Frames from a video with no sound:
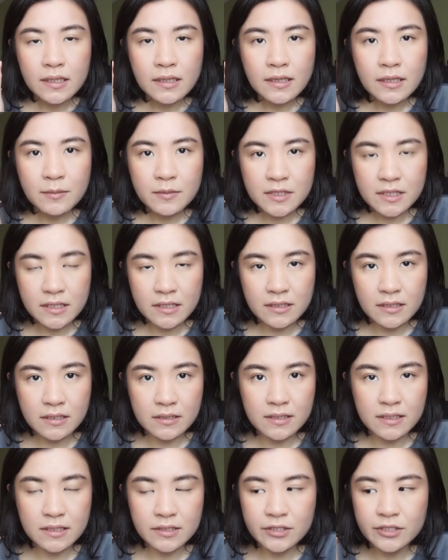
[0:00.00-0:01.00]
limited
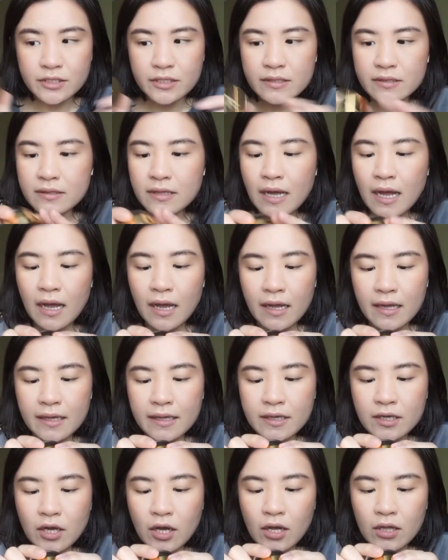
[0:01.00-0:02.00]
edition
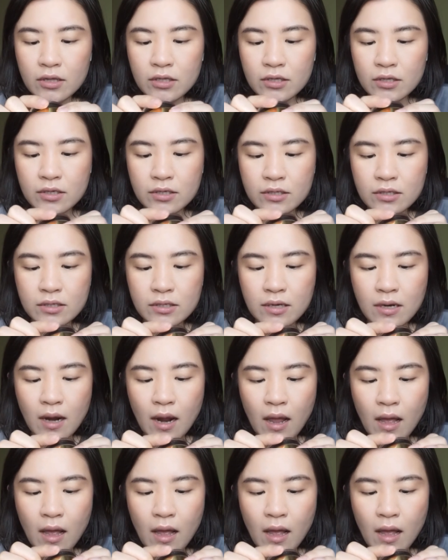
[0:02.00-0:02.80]
eye color